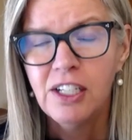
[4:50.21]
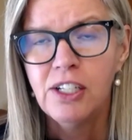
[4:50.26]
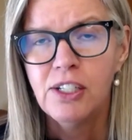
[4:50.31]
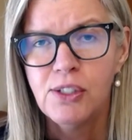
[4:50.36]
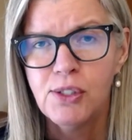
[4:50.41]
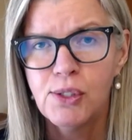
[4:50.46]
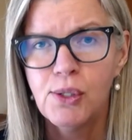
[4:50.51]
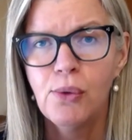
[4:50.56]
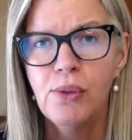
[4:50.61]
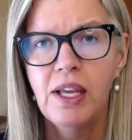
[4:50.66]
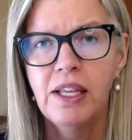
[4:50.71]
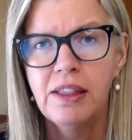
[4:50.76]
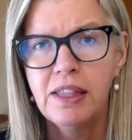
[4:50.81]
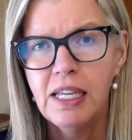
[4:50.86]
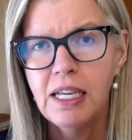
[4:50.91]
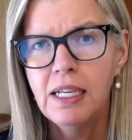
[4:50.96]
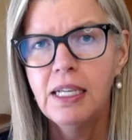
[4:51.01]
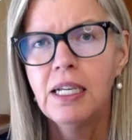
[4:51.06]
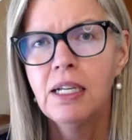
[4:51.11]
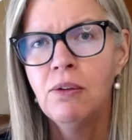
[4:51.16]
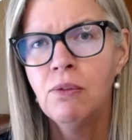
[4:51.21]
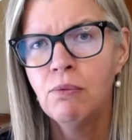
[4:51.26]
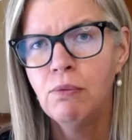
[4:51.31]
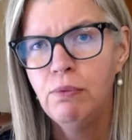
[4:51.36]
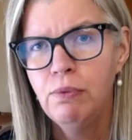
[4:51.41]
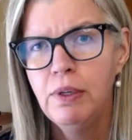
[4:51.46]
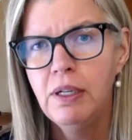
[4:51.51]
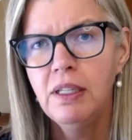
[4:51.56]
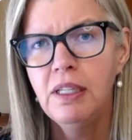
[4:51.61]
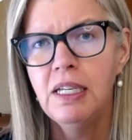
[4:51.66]
so that they can
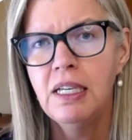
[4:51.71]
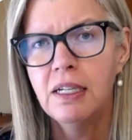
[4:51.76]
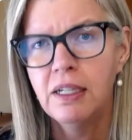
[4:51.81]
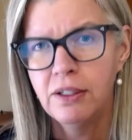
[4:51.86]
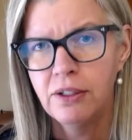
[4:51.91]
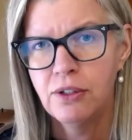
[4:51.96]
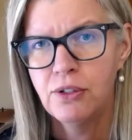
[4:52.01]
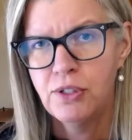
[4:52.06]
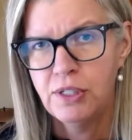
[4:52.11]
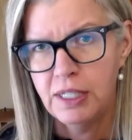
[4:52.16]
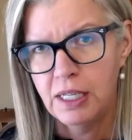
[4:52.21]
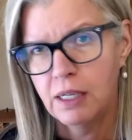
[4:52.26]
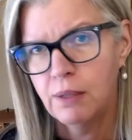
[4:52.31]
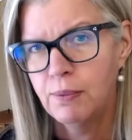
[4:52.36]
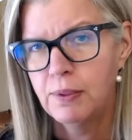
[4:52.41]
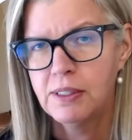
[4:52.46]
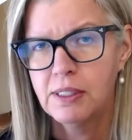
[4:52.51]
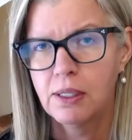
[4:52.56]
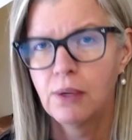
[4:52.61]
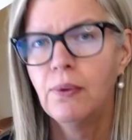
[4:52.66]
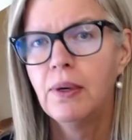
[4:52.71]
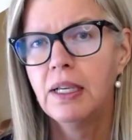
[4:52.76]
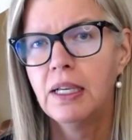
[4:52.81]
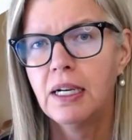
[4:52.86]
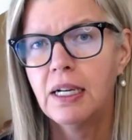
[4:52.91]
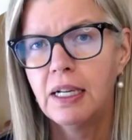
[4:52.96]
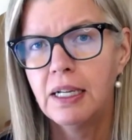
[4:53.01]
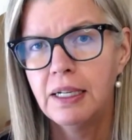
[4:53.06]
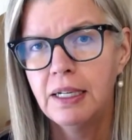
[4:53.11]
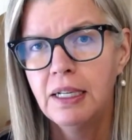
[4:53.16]
really understand what's going
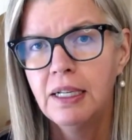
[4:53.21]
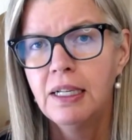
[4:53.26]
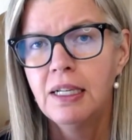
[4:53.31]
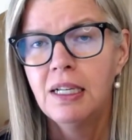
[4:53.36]
on.